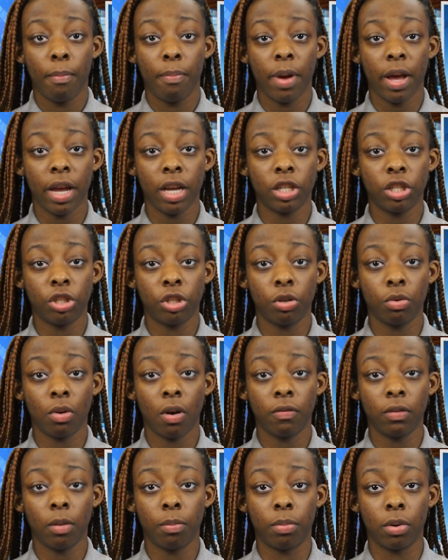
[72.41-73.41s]
Page 2
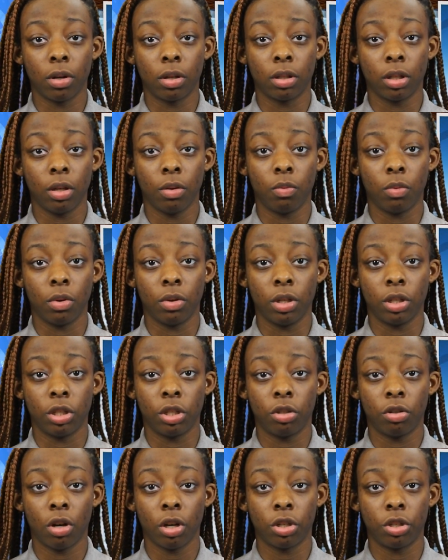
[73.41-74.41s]
of the booklet will
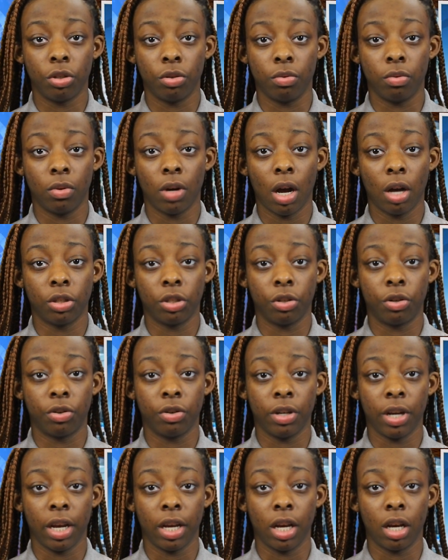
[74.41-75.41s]
instruct you how to
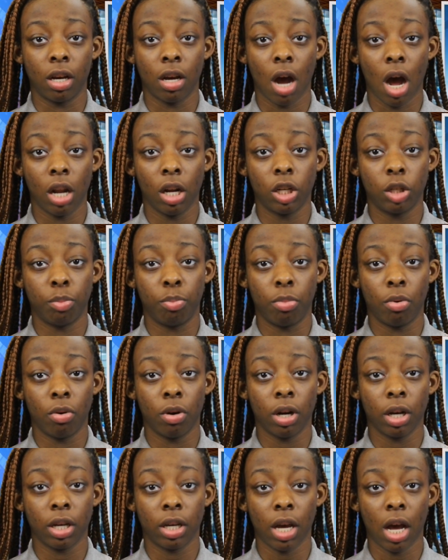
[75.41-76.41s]
create a College
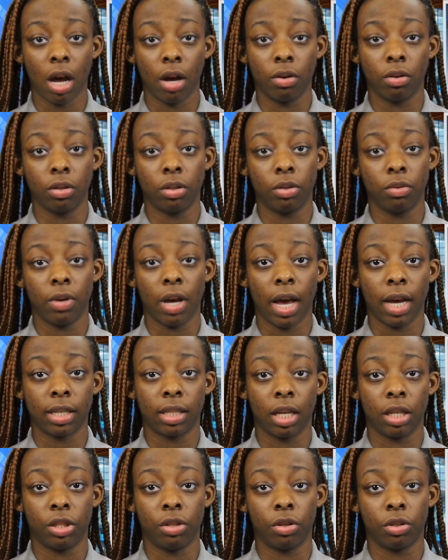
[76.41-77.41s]
Board account to
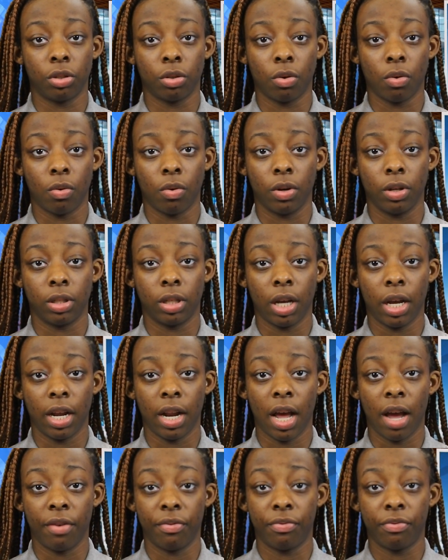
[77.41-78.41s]
access your scores
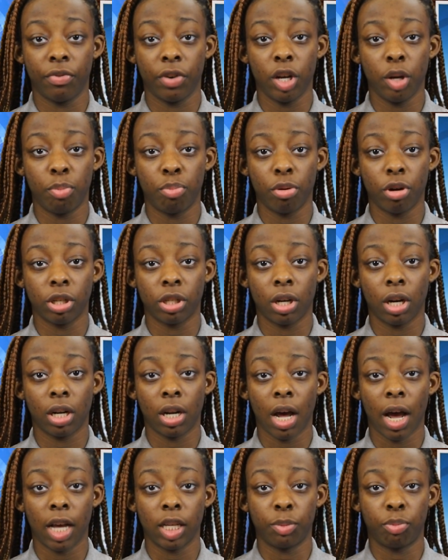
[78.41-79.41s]
and have free
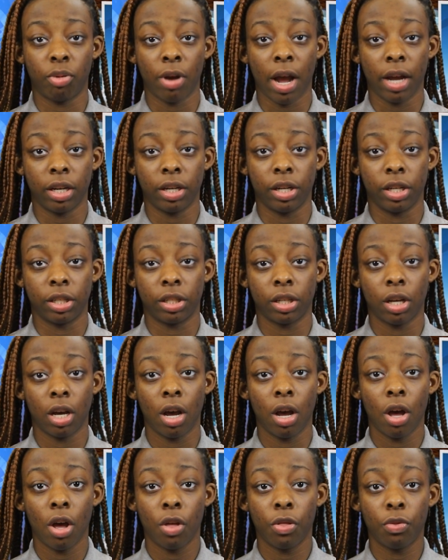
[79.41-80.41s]
personalized practice
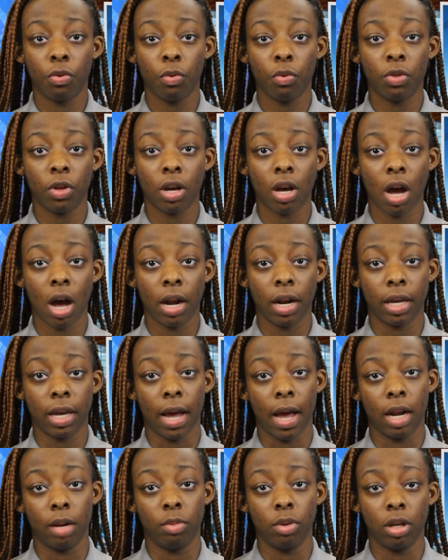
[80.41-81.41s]
through the Khan
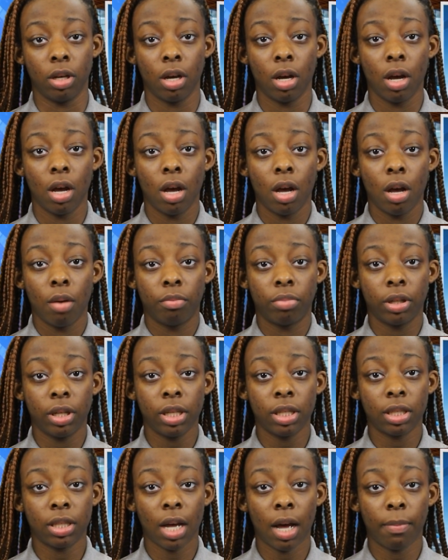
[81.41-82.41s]
Academy.
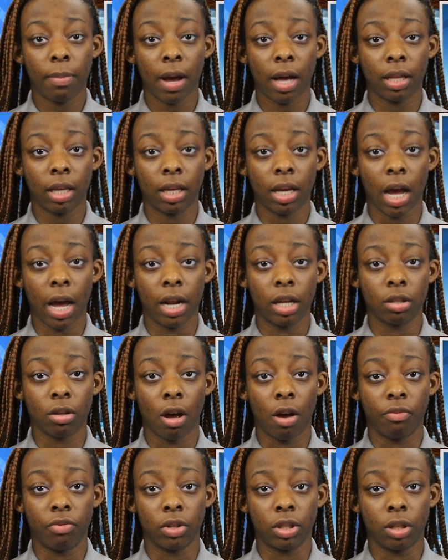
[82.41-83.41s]
Please stop by the guidance
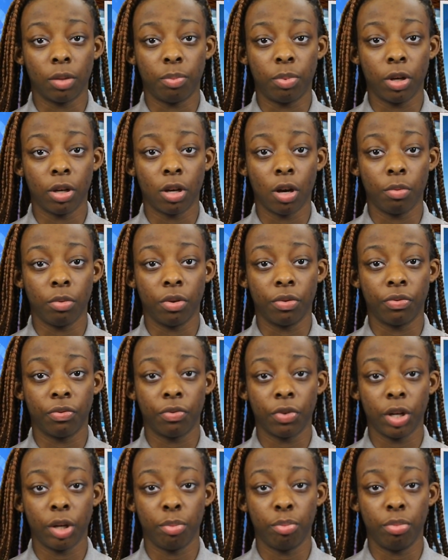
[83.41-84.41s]
office to pick up your
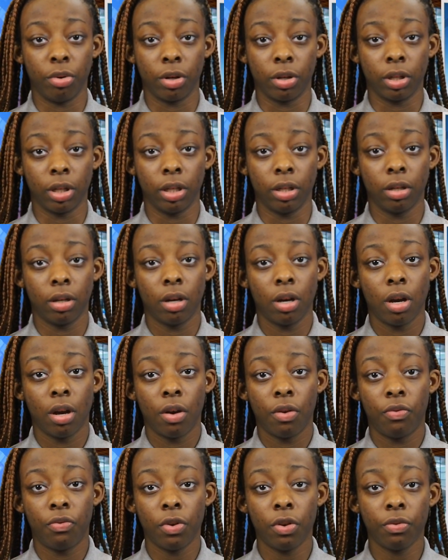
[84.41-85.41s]
free booklet.
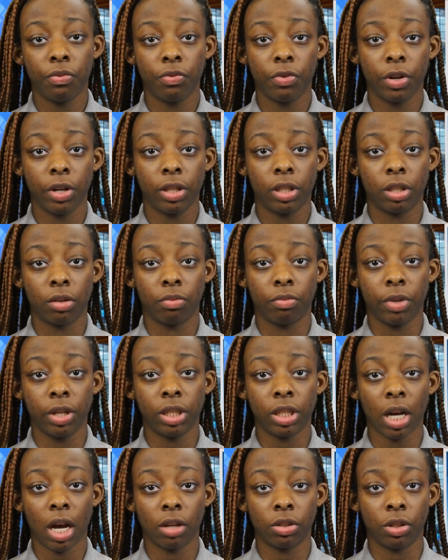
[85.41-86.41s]
Feel free to
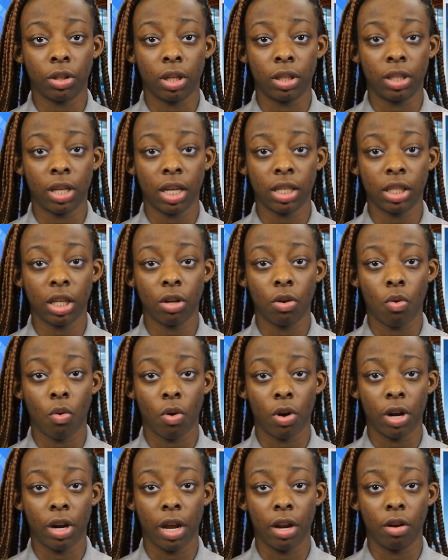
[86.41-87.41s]
reach out to the testing
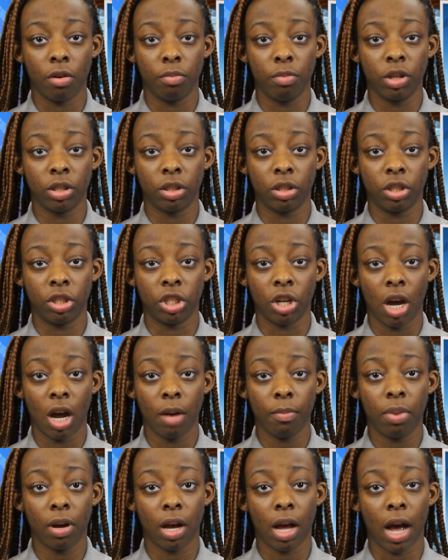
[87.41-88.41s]
coordinator, Mr.
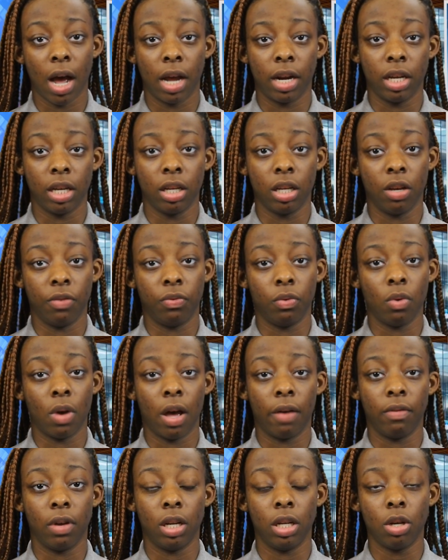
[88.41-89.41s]
John Pagani, if you
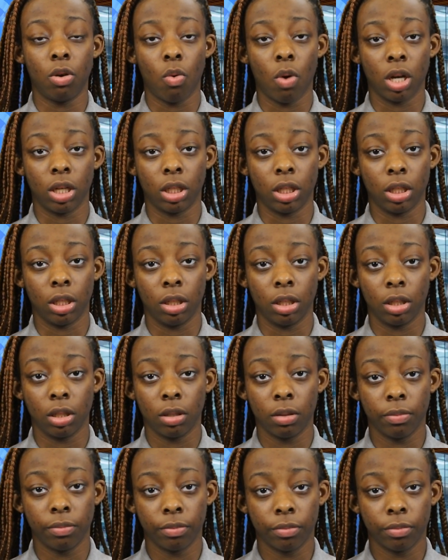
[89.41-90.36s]
have any questions.